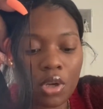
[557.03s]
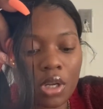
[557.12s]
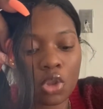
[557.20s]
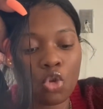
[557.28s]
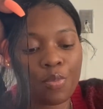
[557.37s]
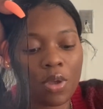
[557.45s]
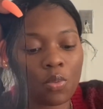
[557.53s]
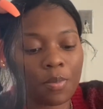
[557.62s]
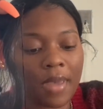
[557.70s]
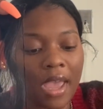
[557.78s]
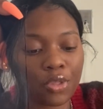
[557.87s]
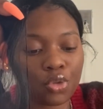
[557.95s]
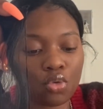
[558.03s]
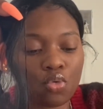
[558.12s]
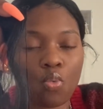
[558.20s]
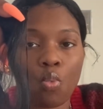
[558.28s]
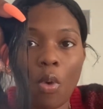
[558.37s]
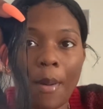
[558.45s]
to loop it back through
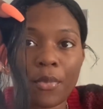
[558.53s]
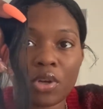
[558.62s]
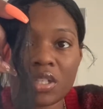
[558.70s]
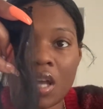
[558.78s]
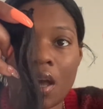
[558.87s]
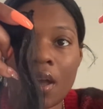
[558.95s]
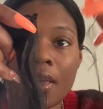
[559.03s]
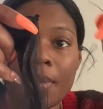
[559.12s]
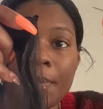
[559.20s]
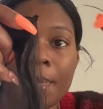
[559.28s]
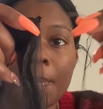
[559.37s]
one more time.